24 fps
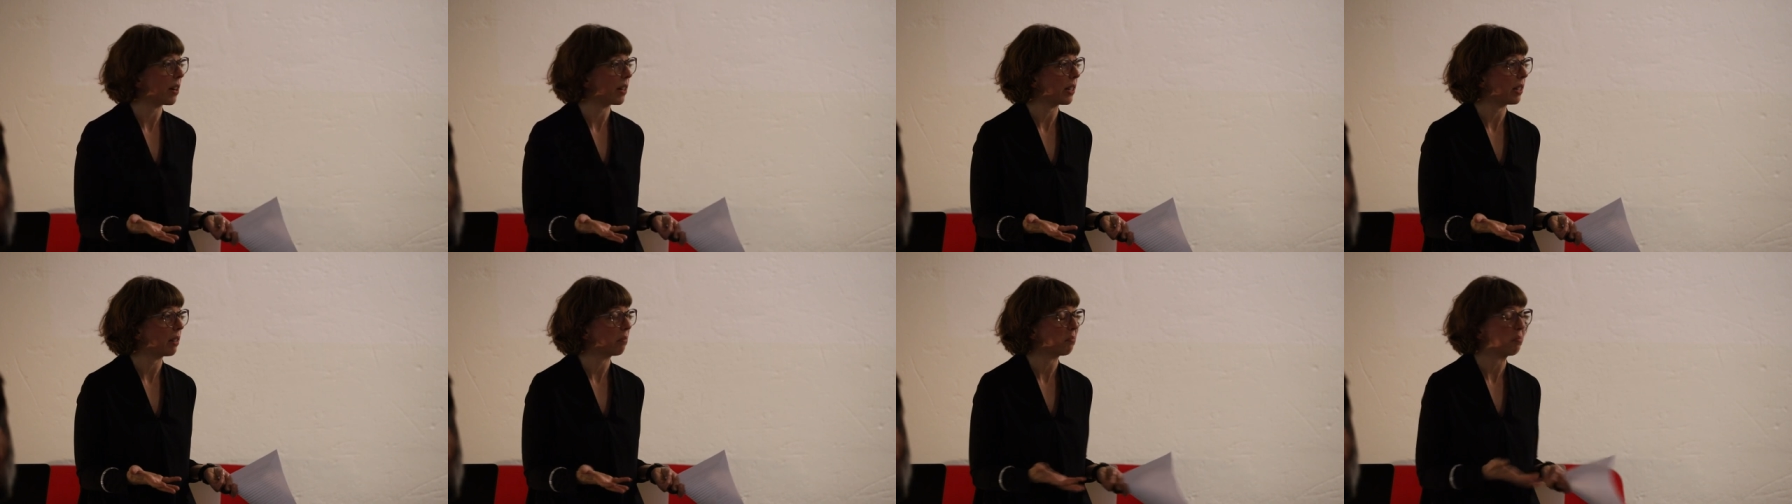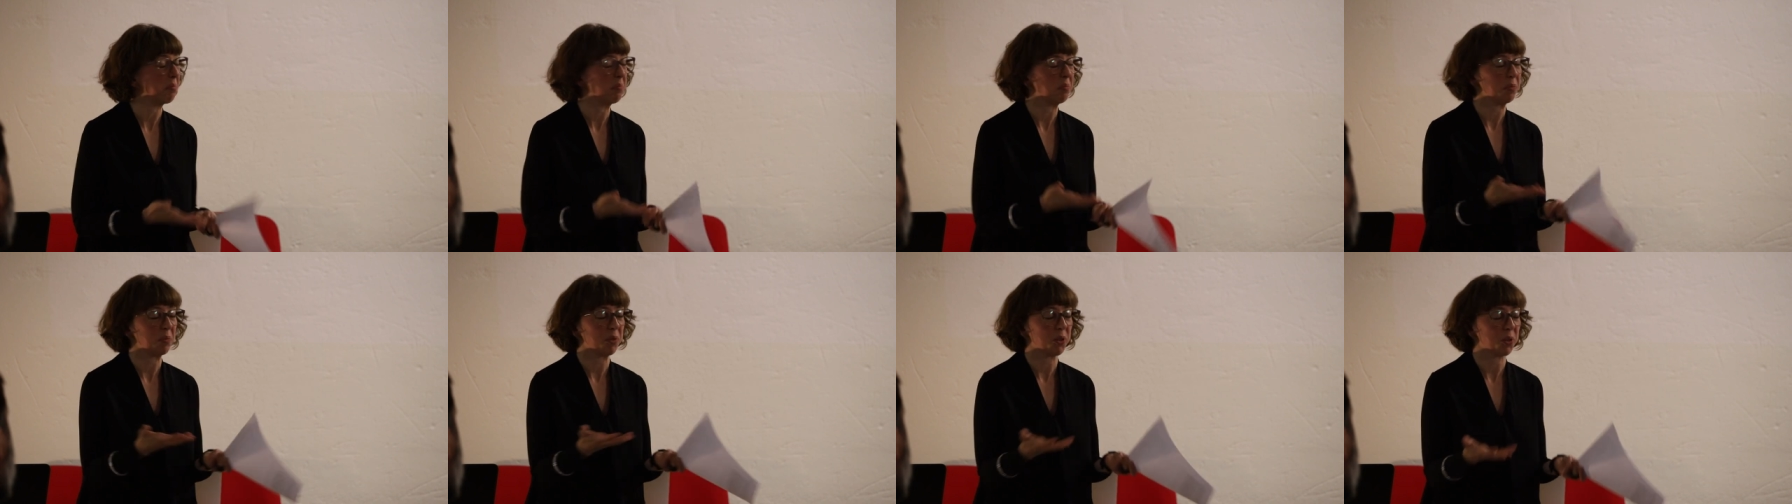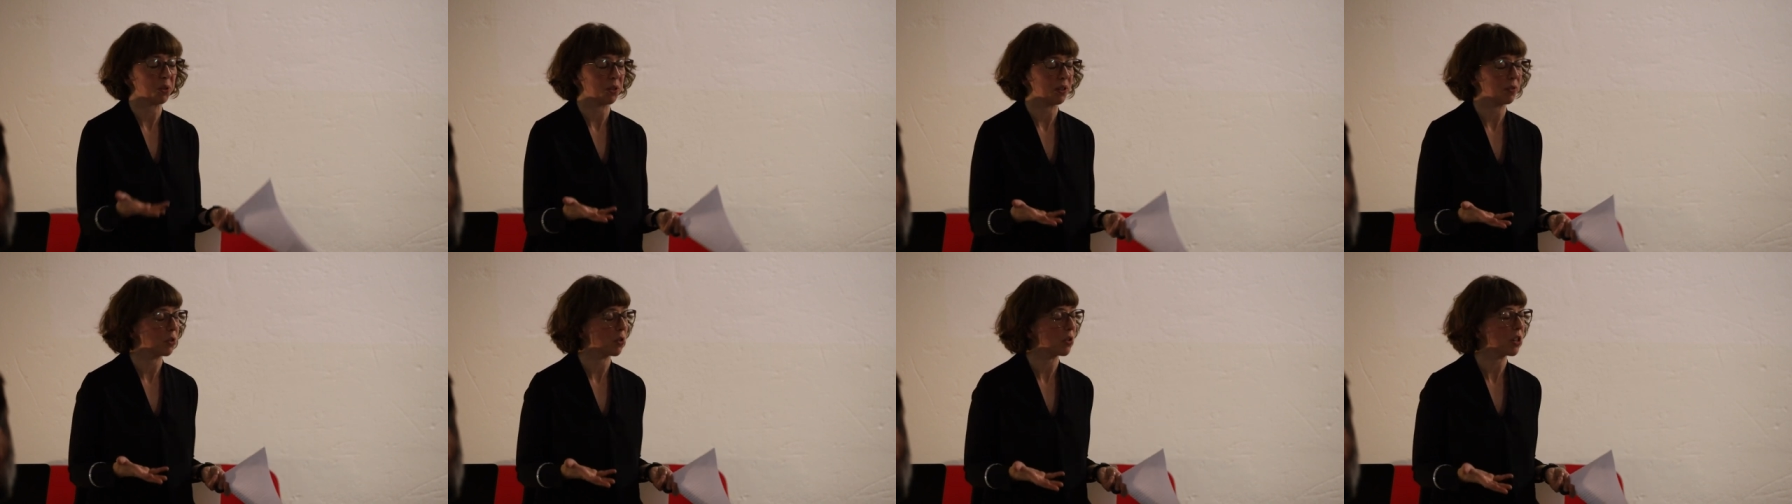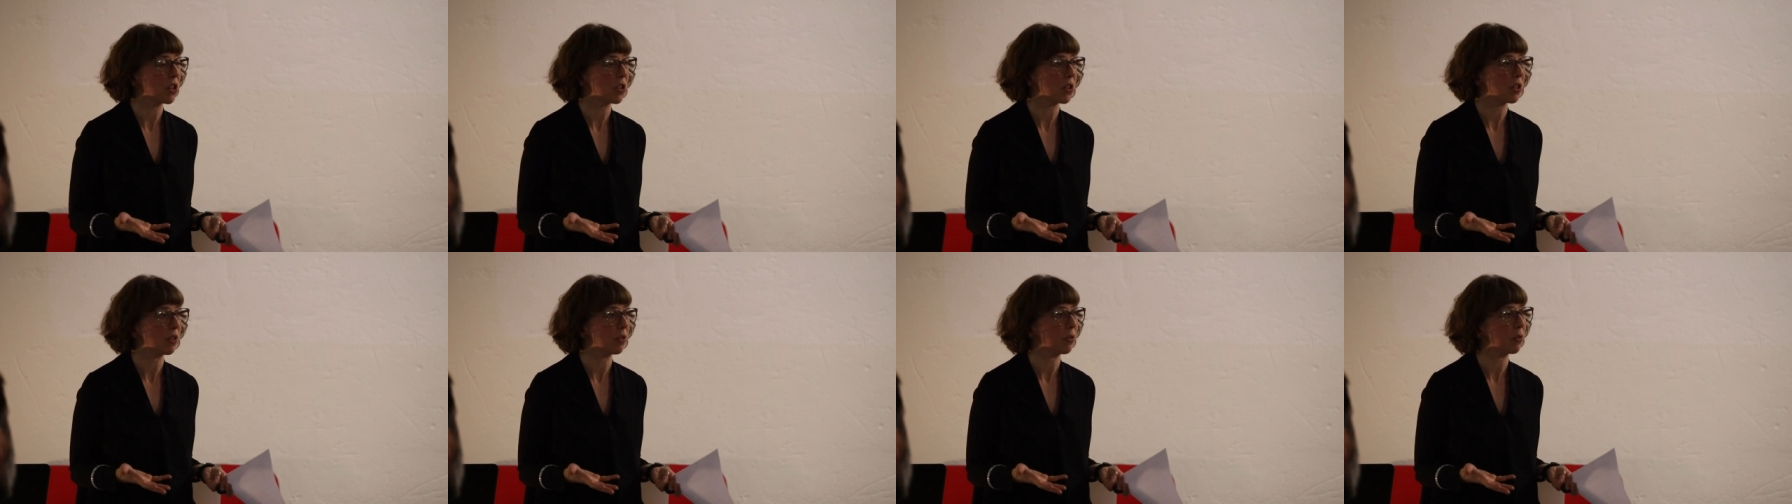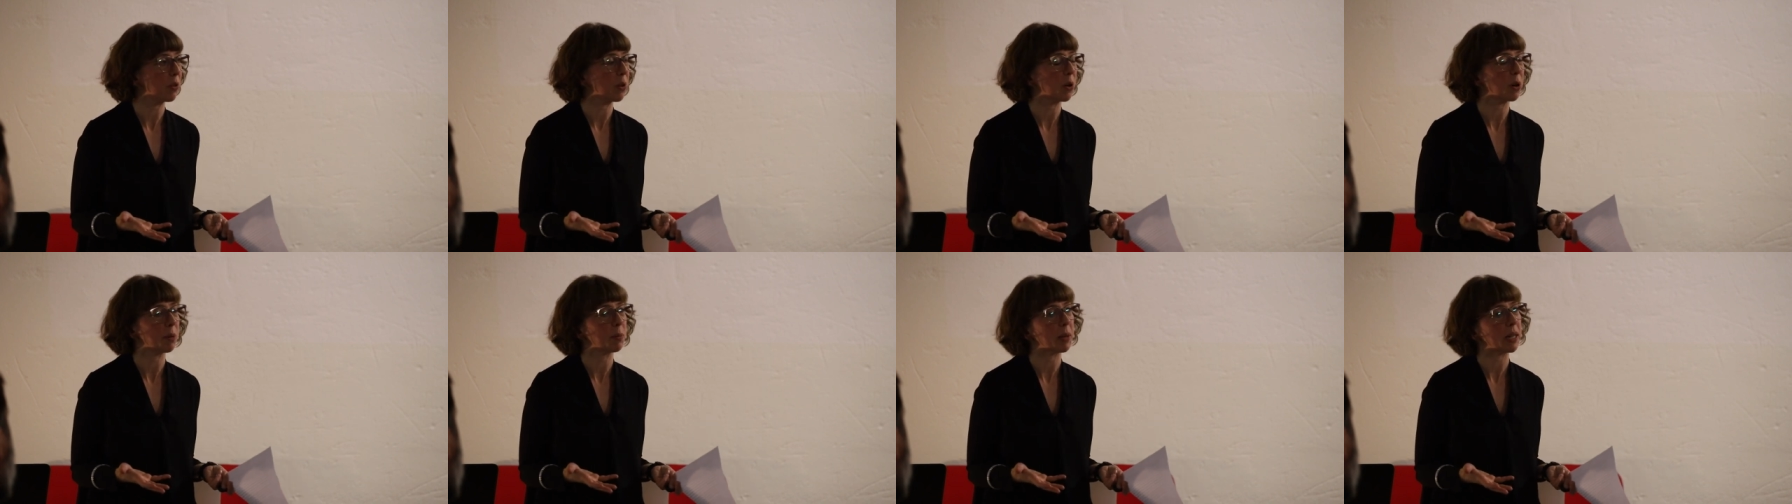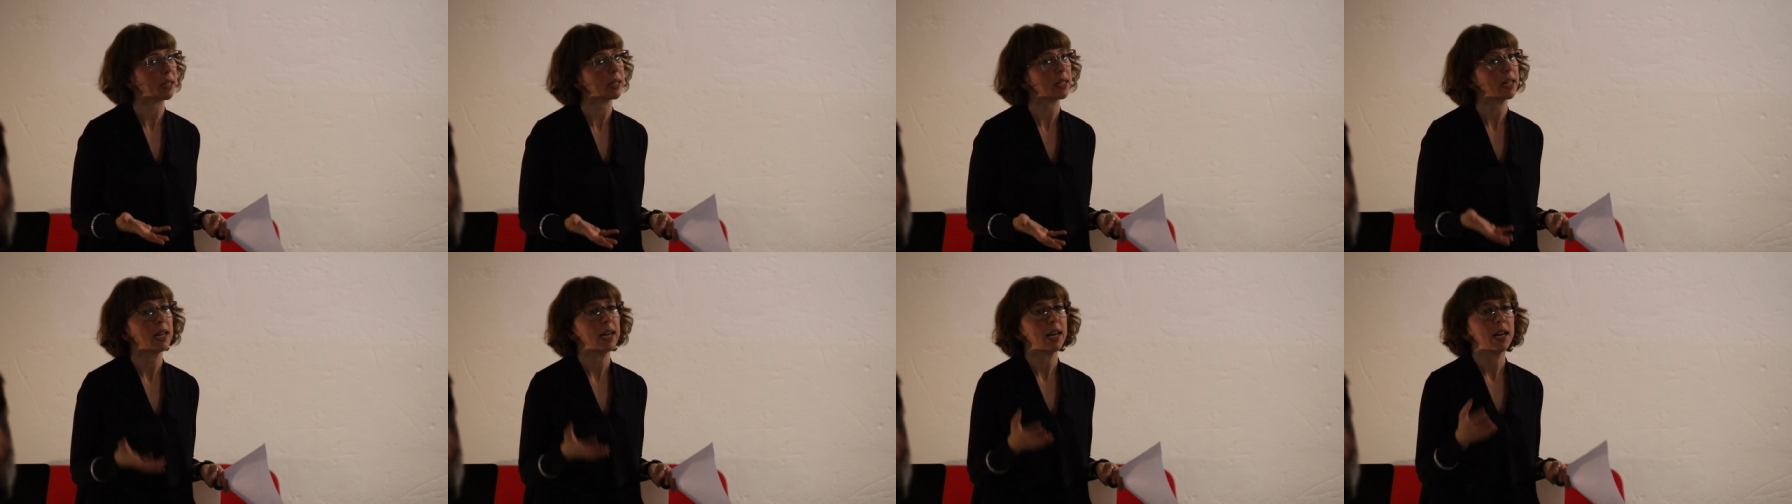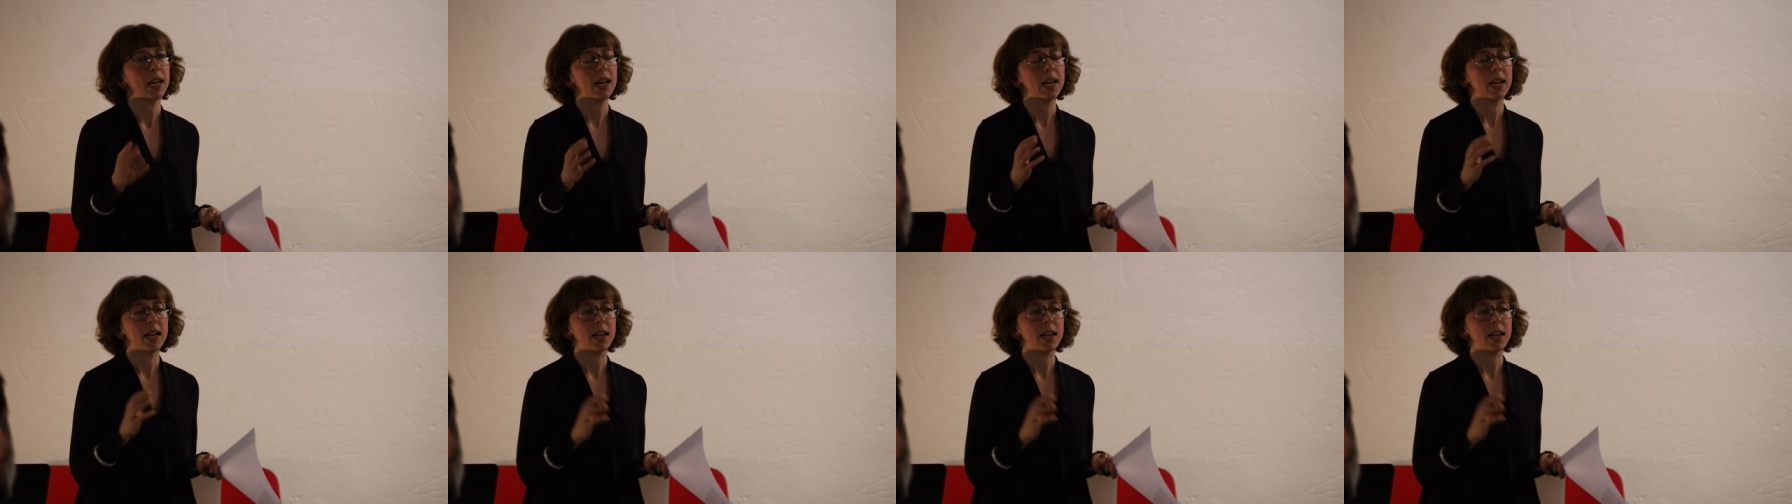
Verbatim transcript: very sort of traditional format,